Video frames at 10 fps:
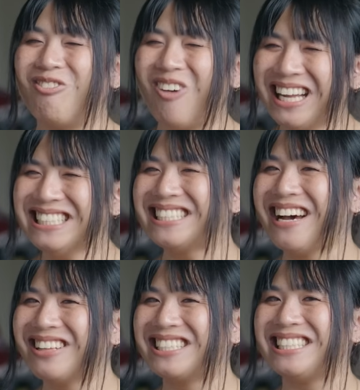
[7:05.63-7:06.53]
the one
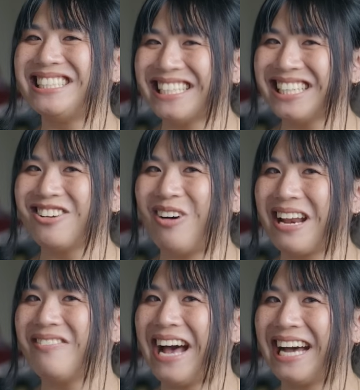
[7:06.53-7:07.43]
sound that she doesn't
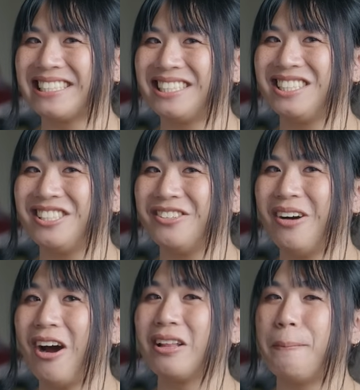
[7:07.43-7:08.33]
quite have access to
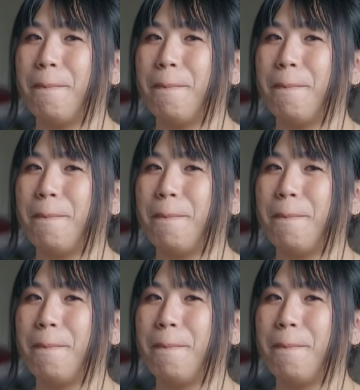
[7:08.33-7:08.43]
are the